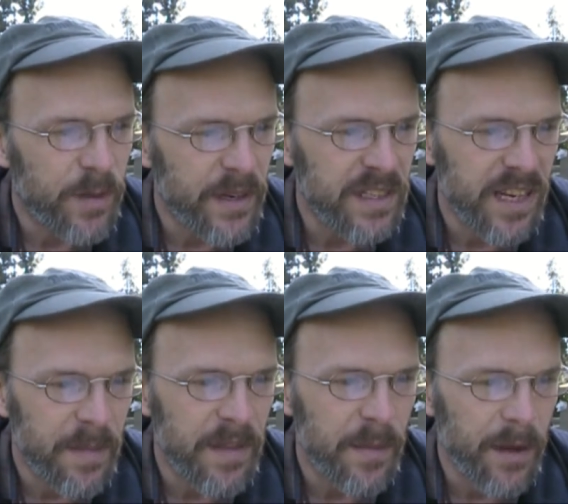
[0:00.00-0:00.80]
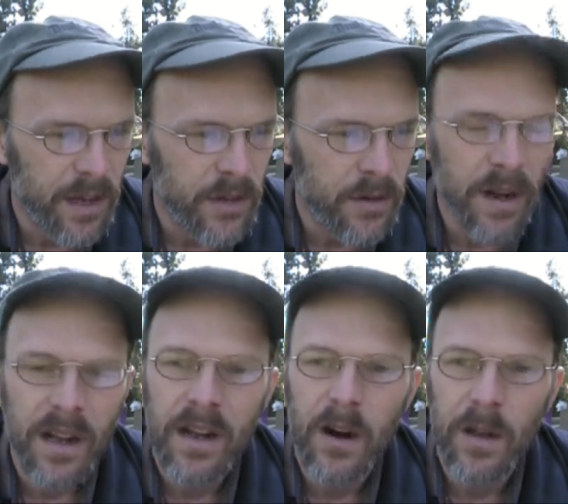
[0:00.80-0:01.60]
we must keep them under
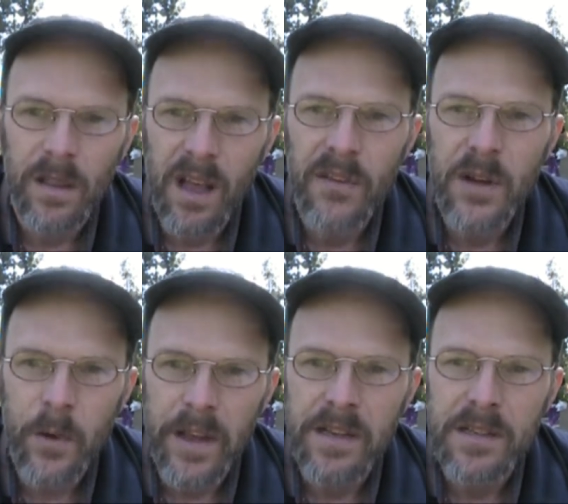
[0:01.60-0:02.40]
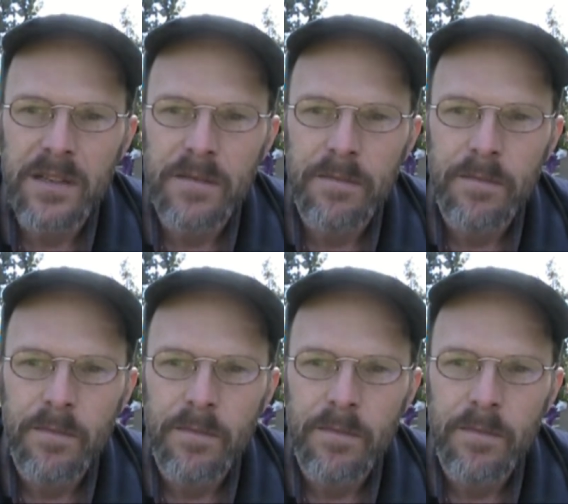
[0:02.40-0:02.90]
our loving wings.